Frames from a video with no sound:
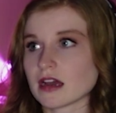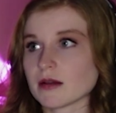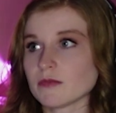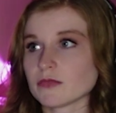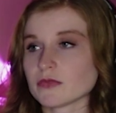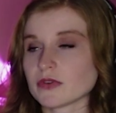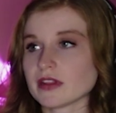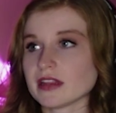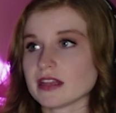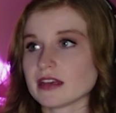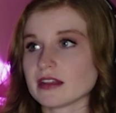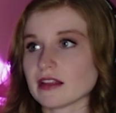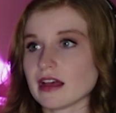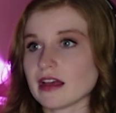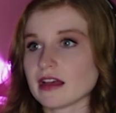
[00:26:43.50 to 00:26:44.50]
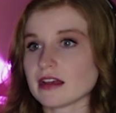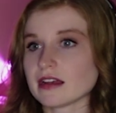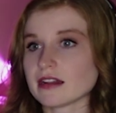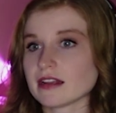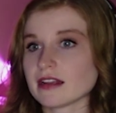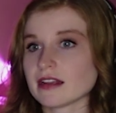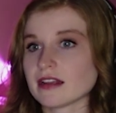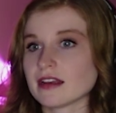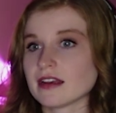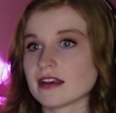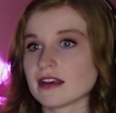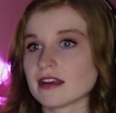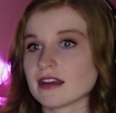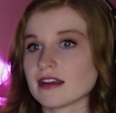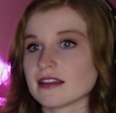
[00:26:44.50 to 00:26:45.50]
I'm really glad
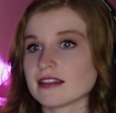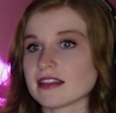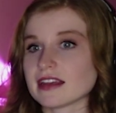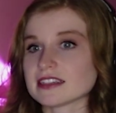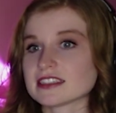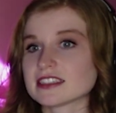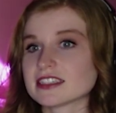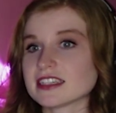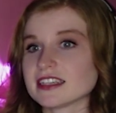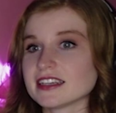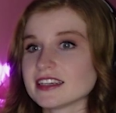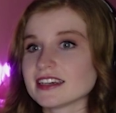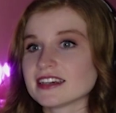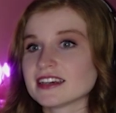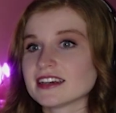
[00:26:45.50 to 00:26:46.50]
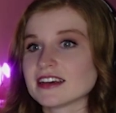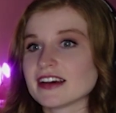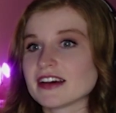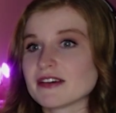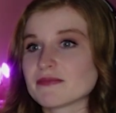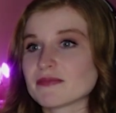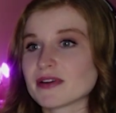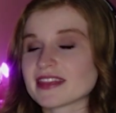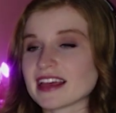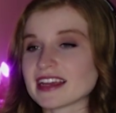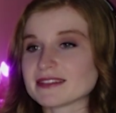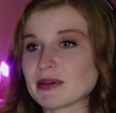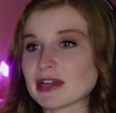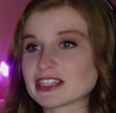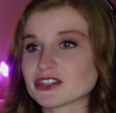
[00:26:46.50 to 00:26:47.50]
that she put
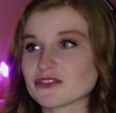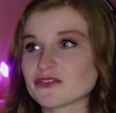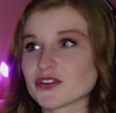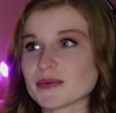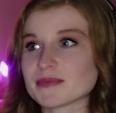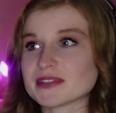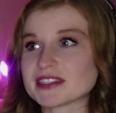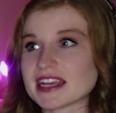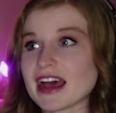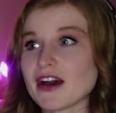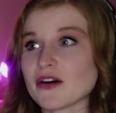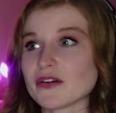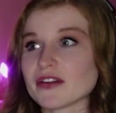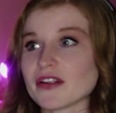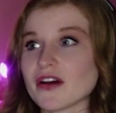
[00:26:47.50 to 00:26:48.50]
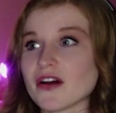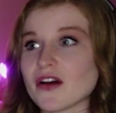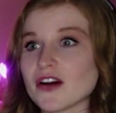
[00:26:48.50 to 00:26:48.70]
that picture frame down.